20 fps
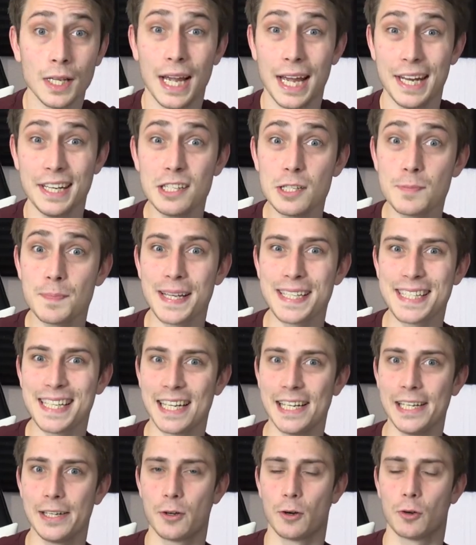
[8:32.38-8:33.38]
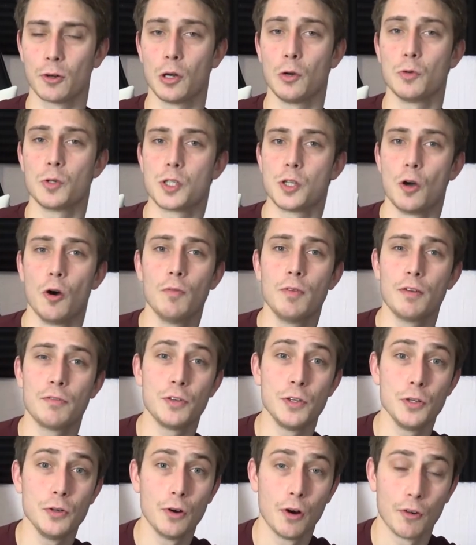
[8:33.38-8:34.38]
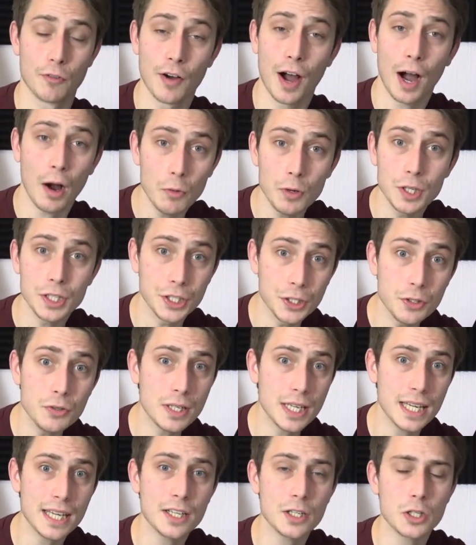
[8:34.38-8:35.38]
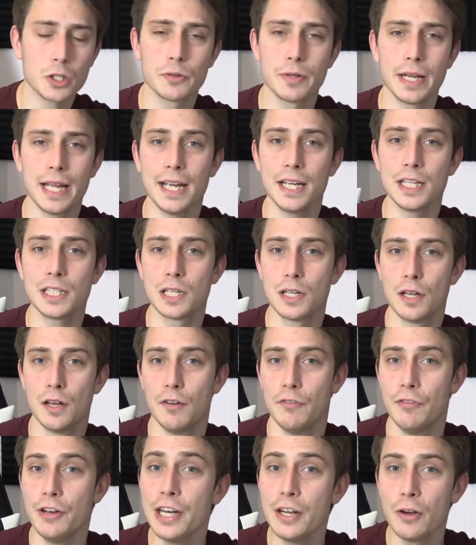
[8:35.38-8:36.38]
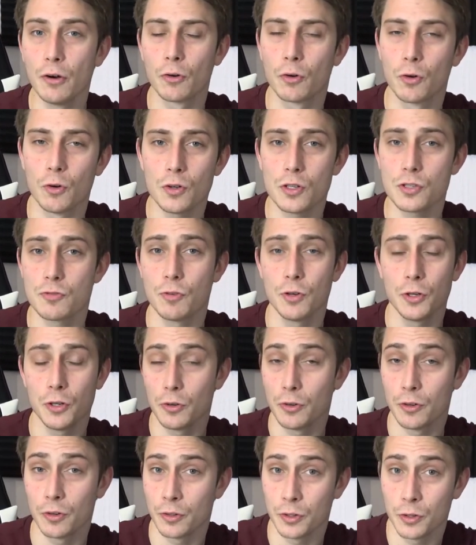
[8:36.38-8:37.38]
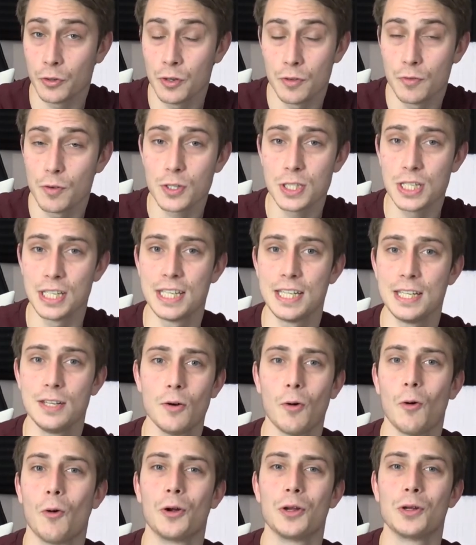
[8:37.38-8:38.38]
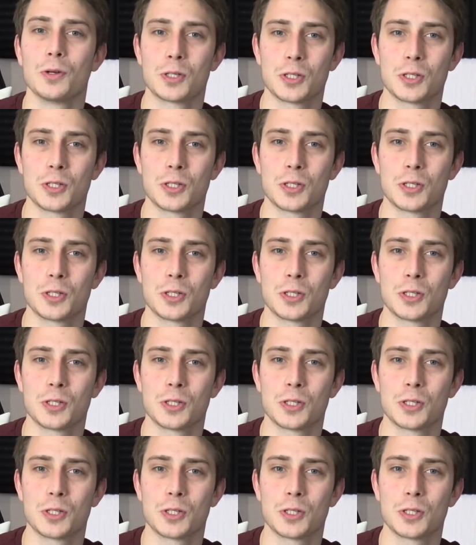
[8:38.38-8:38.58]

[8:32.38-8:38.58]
And this basically concludes the overview of how you can create a video course for your university or your